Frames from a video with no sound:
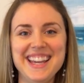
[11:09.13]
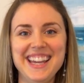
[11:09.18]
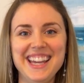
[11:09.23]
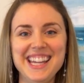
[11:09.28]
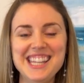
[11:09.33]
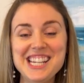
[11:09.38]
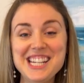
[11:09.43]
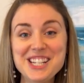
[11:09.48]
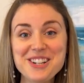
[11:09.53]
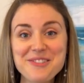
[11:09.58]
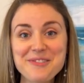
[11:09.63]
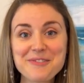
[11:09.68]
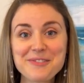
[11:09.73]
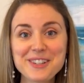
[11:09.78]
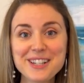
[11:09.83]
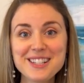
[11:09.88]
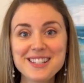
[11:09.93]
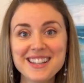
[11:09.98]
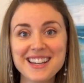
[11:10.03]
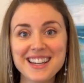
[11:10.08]
And they don't
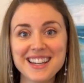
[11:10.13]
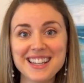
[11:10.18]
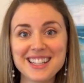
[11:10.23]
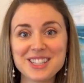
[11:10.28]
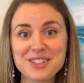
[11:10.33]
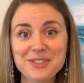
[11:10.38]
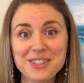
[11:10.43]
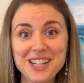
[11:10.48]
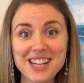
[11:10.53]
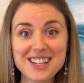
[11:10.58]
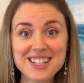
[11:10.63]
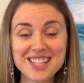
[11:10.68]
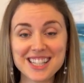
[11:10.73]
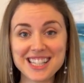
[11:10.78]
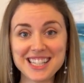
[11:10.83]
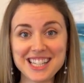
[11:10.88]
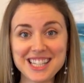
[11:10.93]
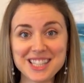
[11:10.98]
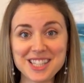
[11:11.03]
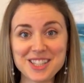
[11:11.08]
realize what I actually
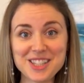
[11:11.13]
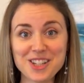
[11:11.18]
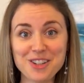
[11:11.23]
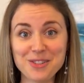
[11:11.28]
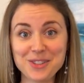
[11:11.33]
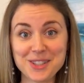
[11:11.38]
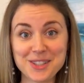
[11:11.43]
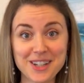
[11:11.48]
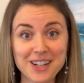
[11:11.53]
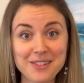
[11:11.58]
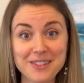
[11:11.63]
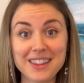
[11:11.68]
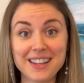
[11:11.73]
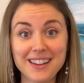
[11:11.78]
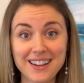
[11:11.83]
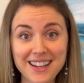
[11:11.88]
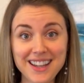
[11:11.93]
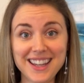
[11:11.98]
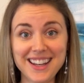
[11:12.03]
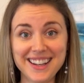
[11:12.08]
need to do is start with the
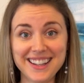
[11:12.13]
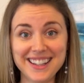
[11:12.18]
gut